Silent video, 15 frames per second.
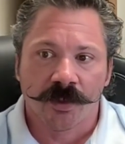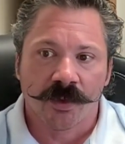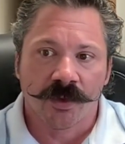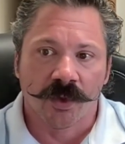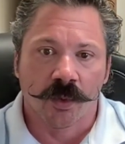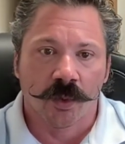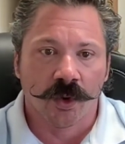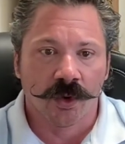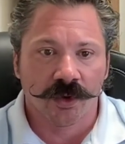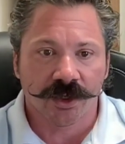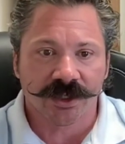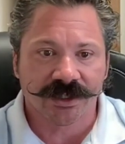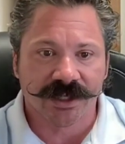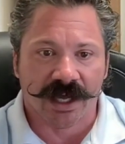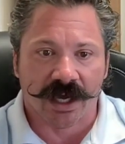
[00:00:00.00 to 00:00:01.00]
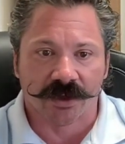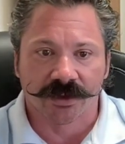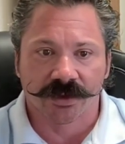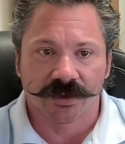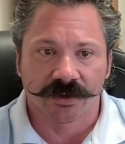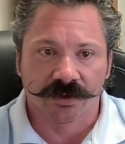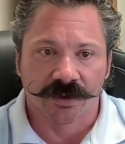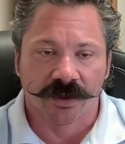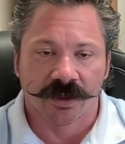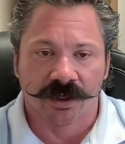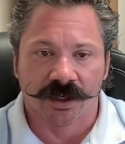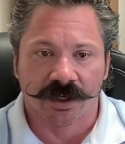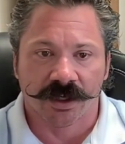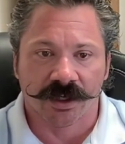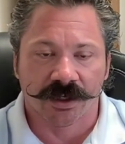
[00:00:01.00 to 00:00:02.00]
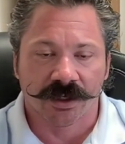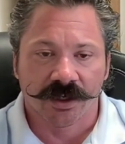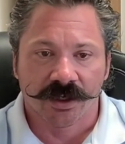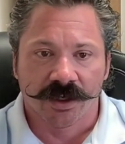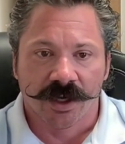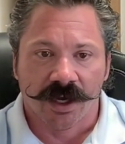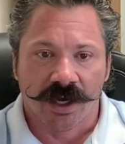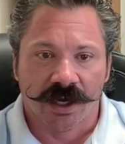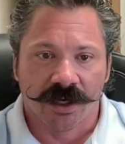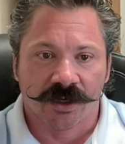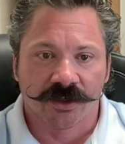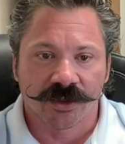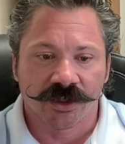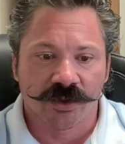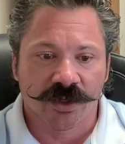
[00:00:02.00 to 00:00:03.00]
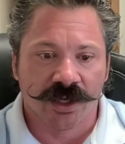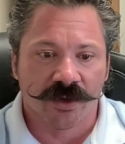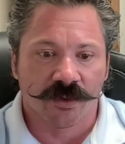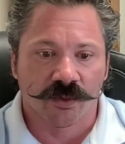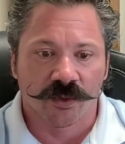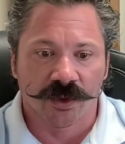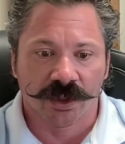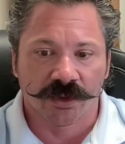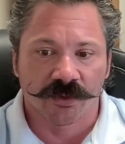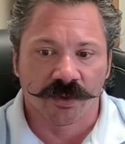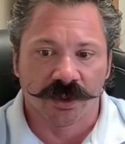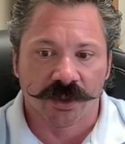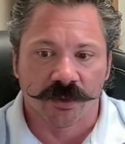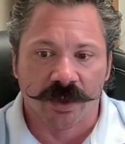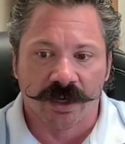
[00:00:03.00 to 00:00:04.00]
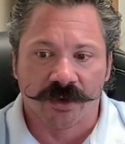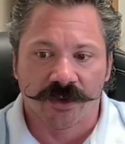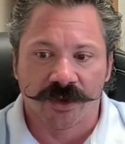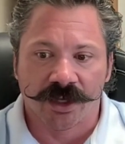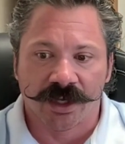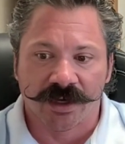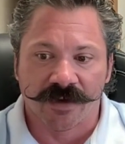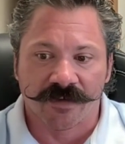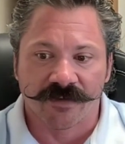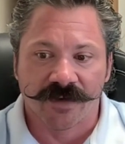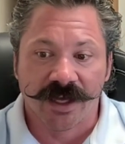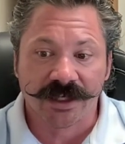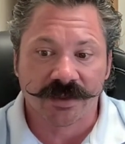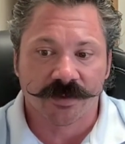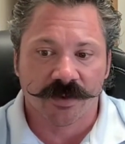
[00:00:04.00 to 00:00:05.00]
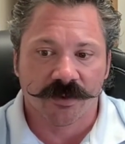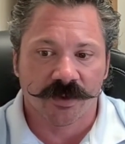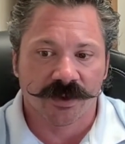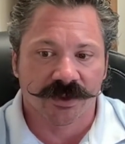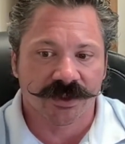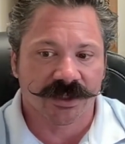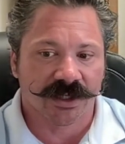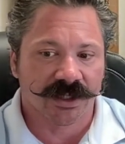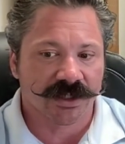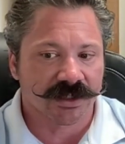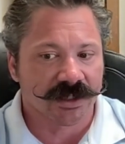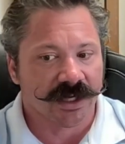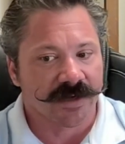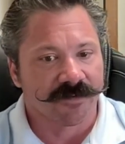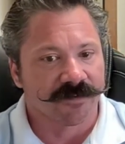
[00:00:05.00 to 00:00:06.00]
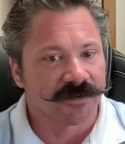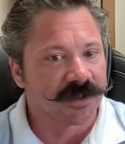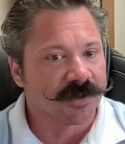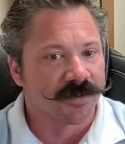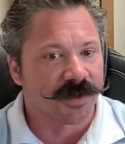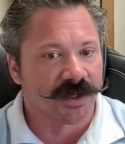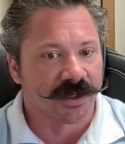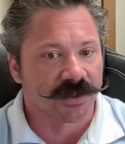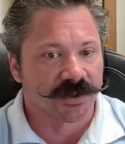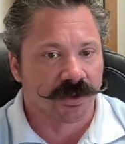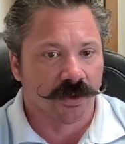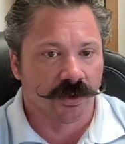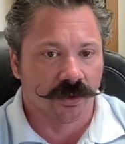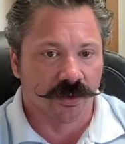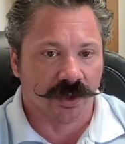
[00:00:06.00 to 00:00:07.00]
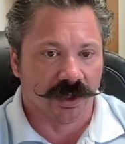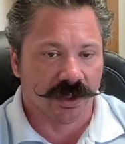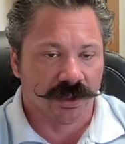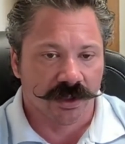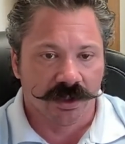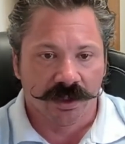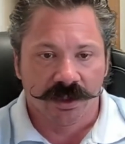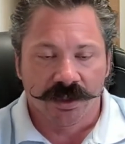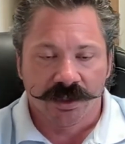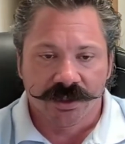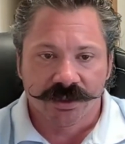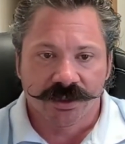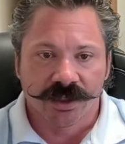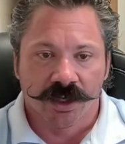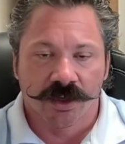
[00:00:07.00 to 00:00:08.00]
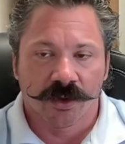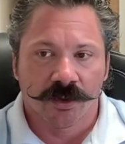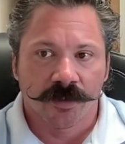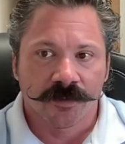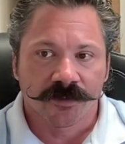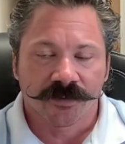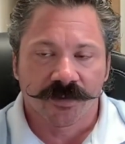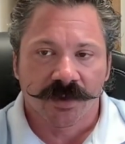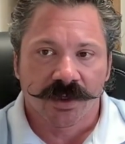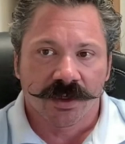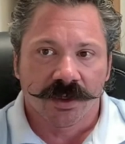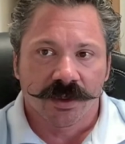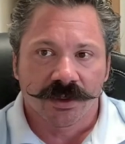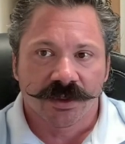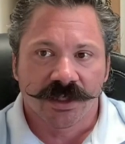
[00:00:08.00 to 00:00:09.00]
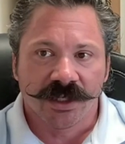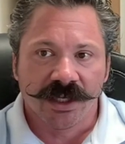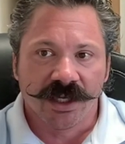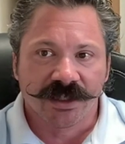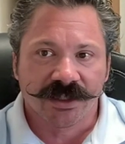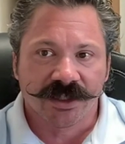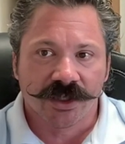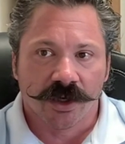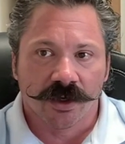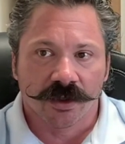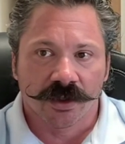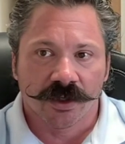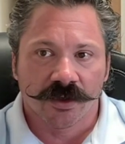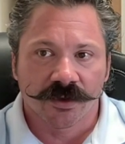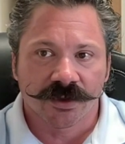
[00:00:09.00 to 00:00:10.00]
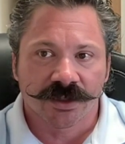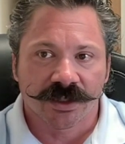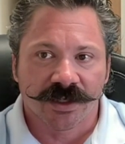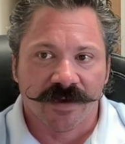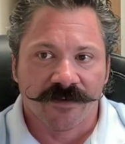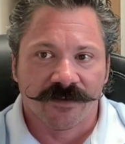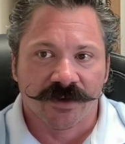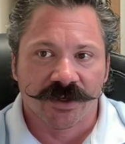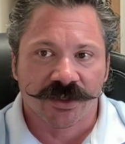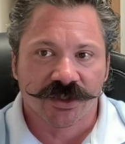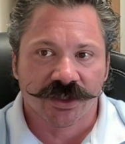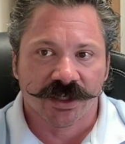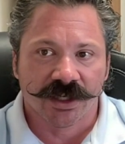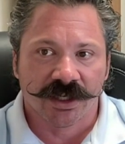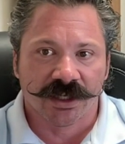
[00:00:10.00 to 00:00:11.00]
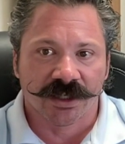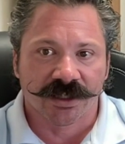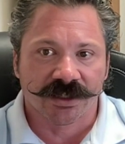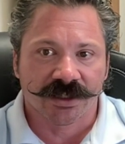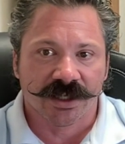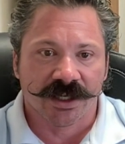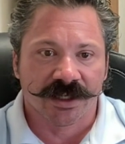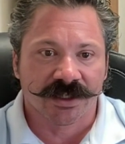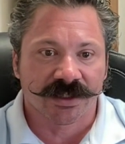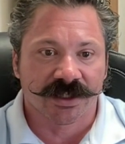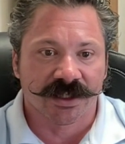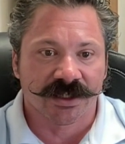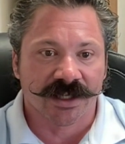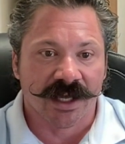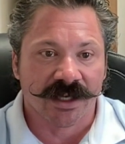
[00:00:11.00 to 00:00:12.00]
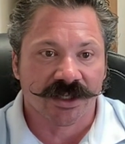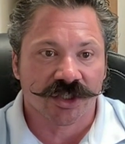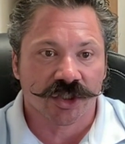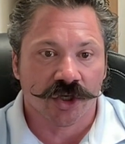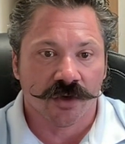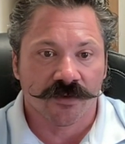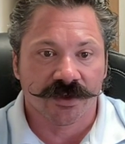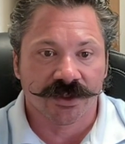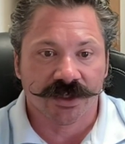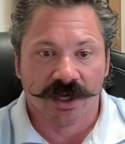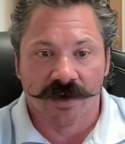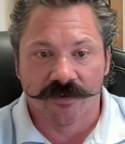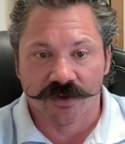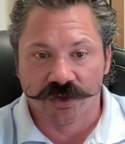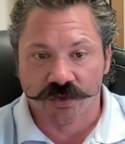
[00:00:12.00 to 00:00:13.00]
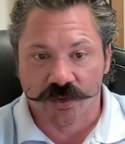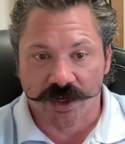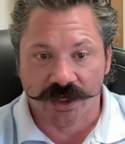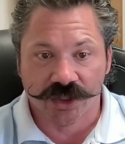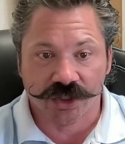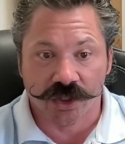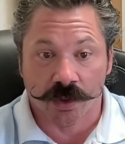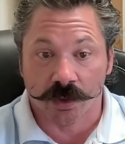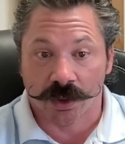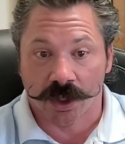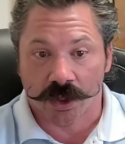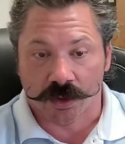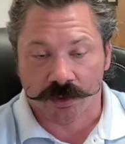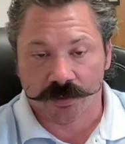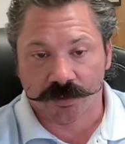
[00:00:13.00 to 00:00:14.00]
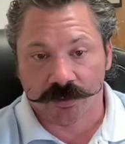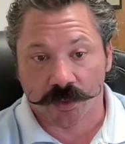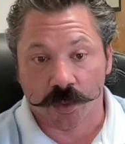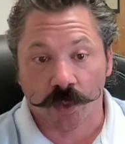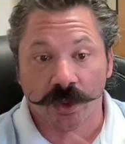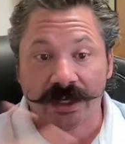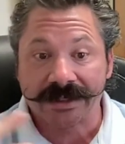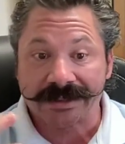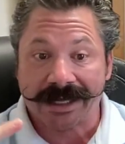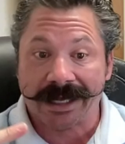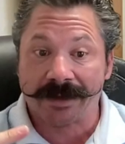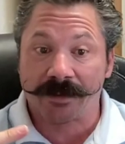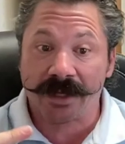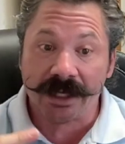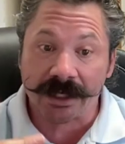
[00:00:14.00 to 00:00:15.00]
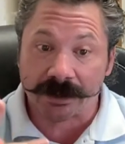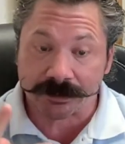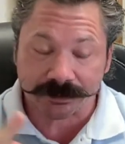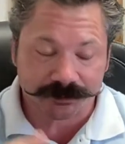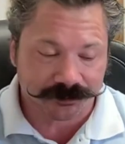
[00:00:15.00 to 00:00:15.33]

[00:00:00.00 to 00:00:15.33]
the word is out on how you get really wealthy, and investment real estate is not flipping, it's holding. So, DSCR loans, the definition is it's the debt service coverage ratio loan. What does that mean?